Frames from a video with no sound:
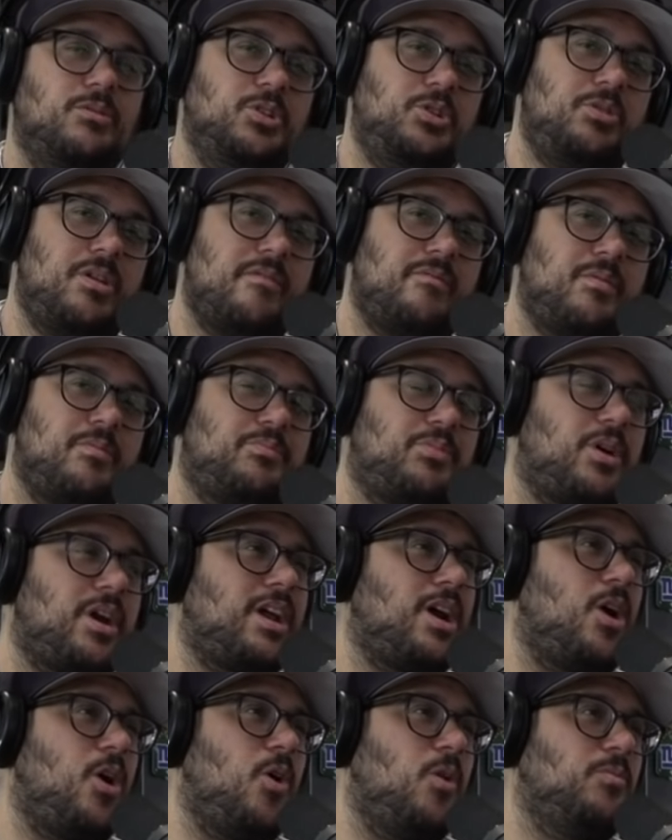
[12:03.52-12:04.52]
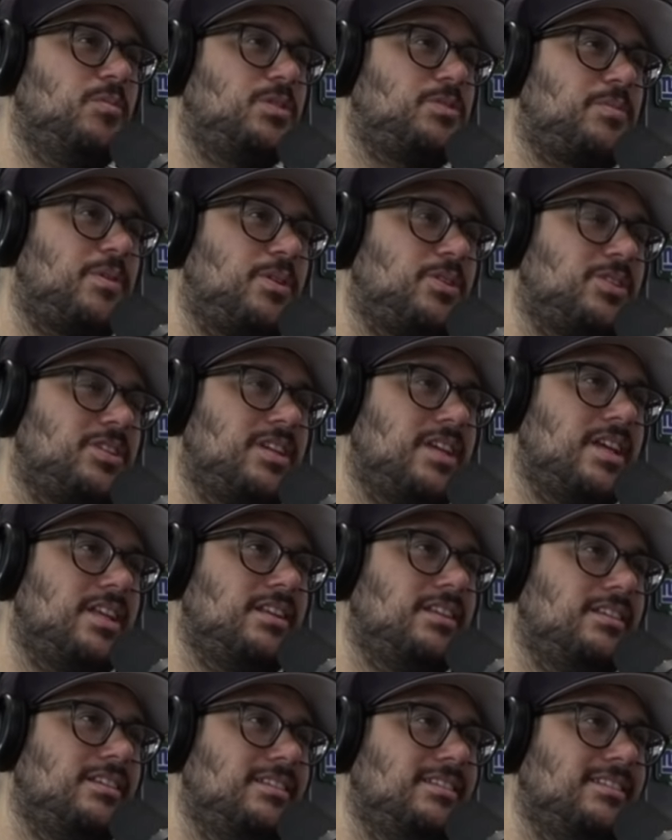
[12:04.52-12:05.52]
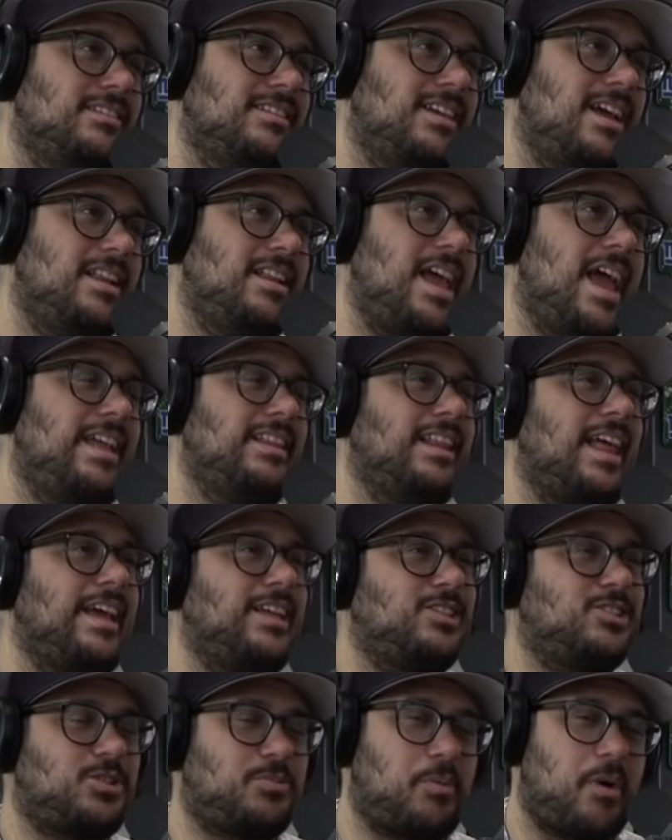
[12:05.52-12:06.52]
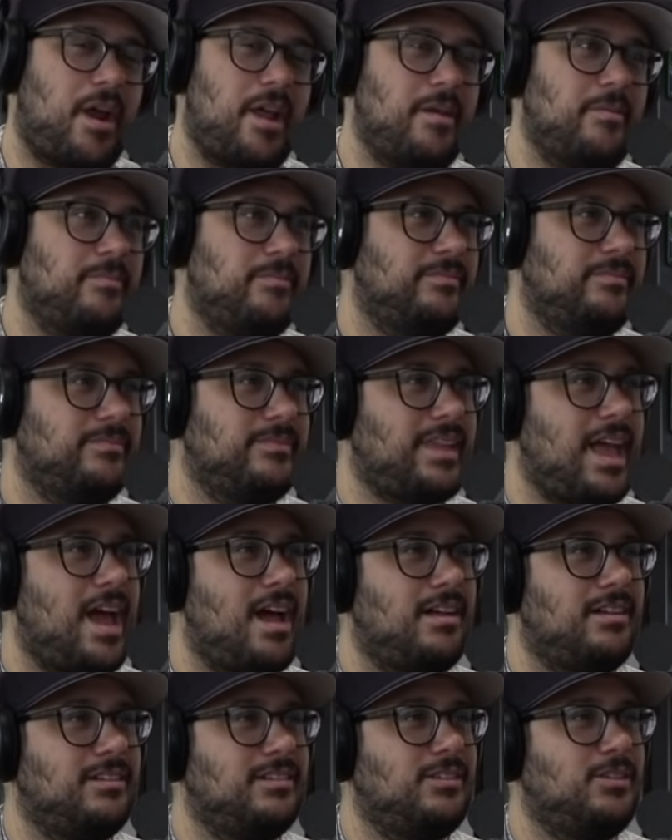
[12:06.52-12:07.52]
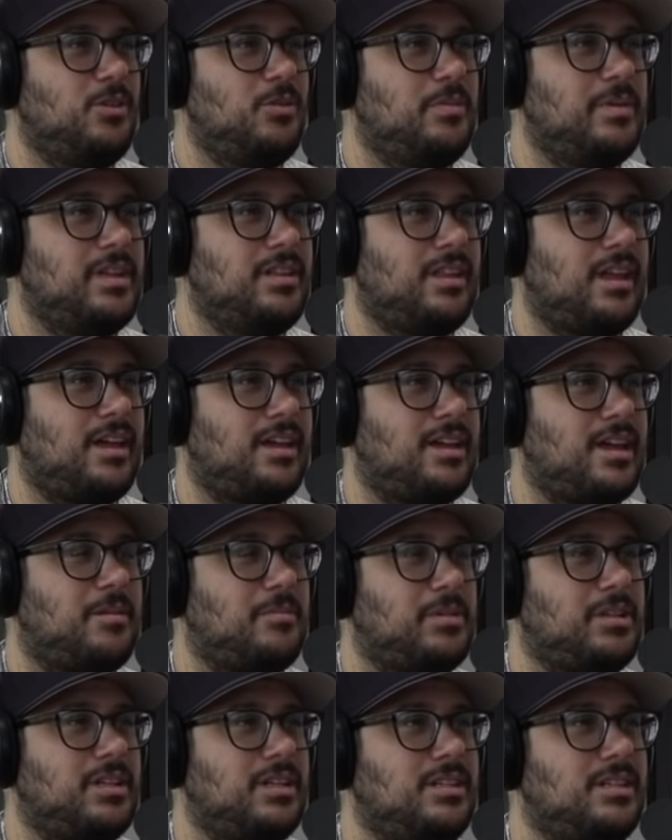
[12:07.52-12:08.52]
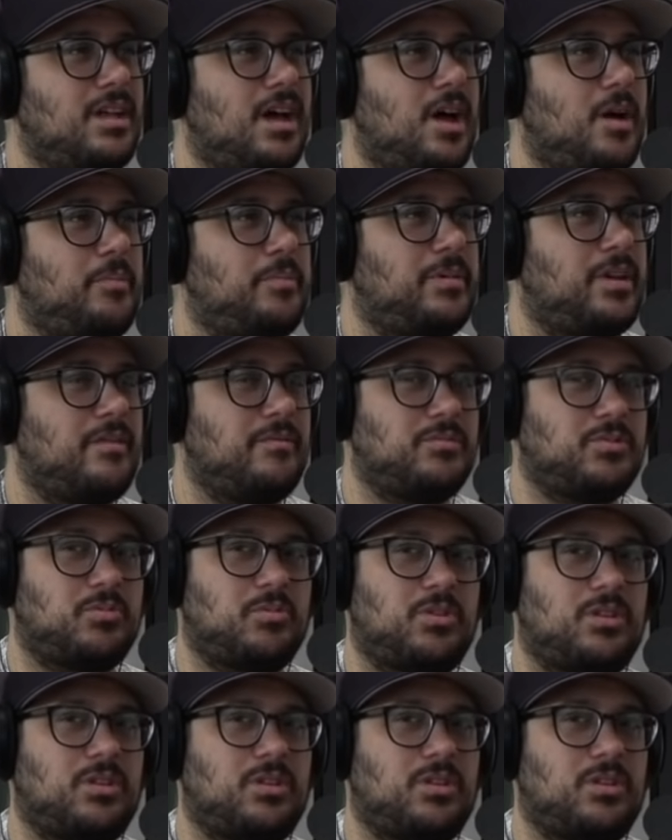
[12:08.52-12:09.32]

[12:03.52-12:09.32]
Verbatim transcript: Would you ever bring a homeless person in and, uh, and like spray him down a little bit, like get him cleaned up, give him some